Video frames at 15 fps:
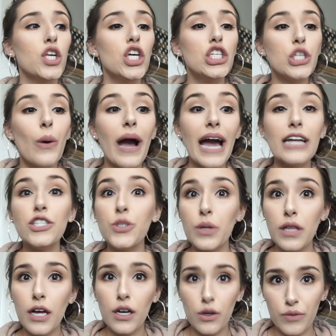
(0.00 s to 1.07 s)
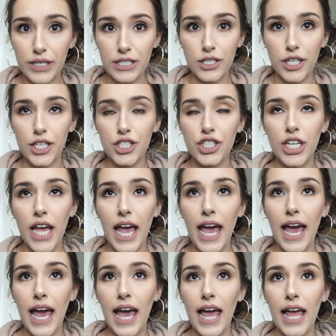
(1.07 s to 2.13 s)
So I had to do a lot of research,
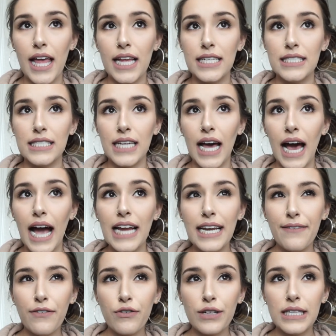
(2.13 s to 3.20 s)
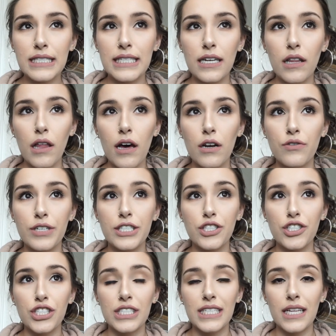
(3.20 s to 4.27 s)
and I never really did a lot of
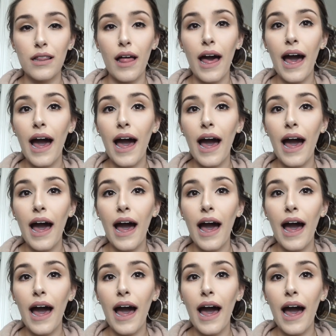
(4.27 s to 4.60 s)
research until